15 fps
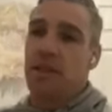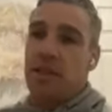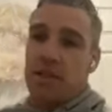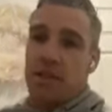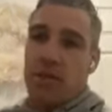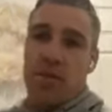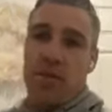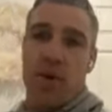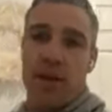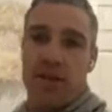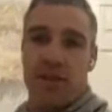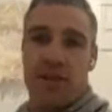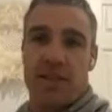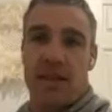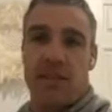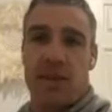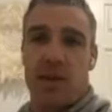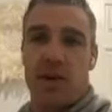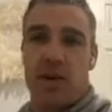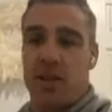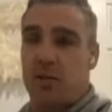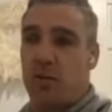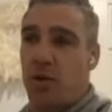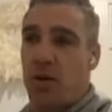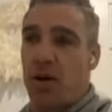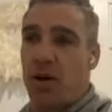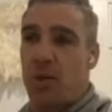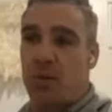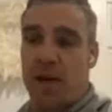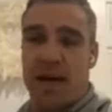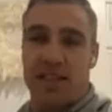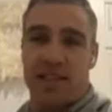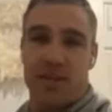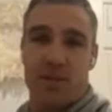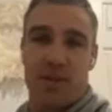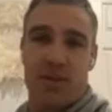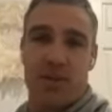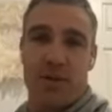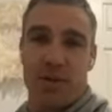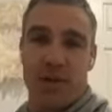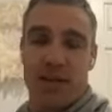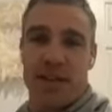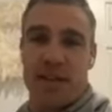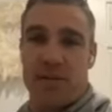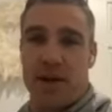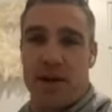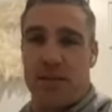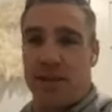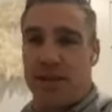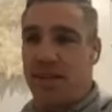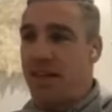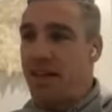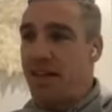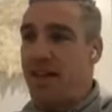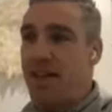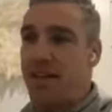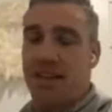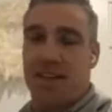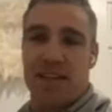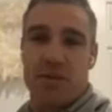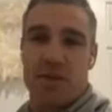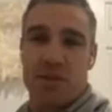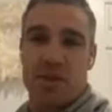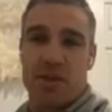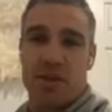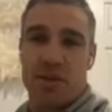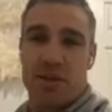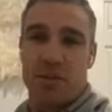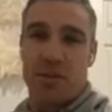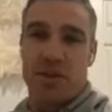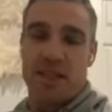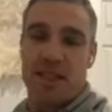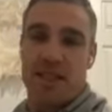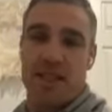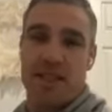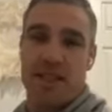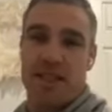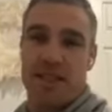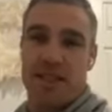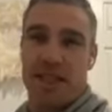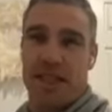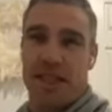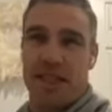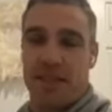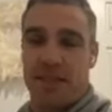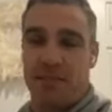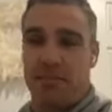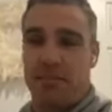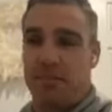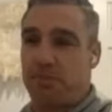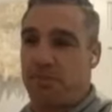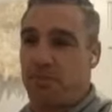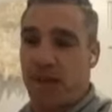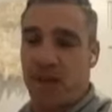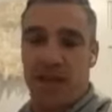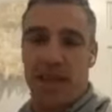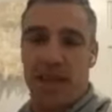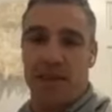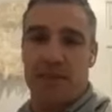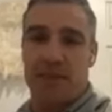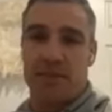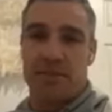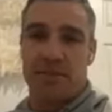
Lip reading: So we've always got something on. It's work, basketball or footy at the moment. So keeps us nice and busy. But yeah, love it.